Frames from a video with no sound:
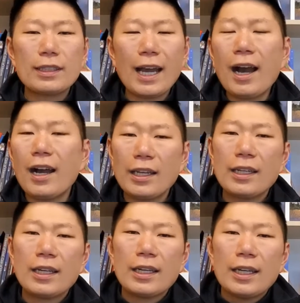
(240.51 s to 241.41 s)
God
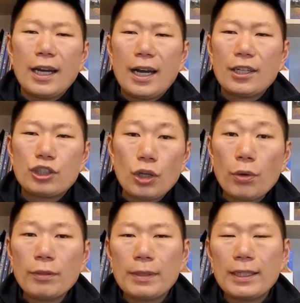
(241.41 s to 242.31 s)

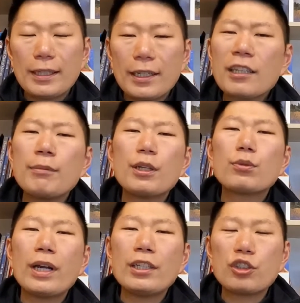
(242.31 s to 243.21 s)
showing me that there can be
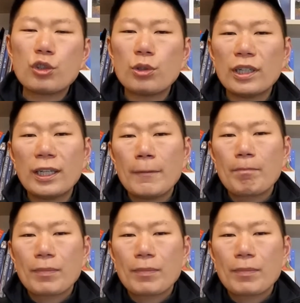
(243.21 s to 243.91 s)
great joy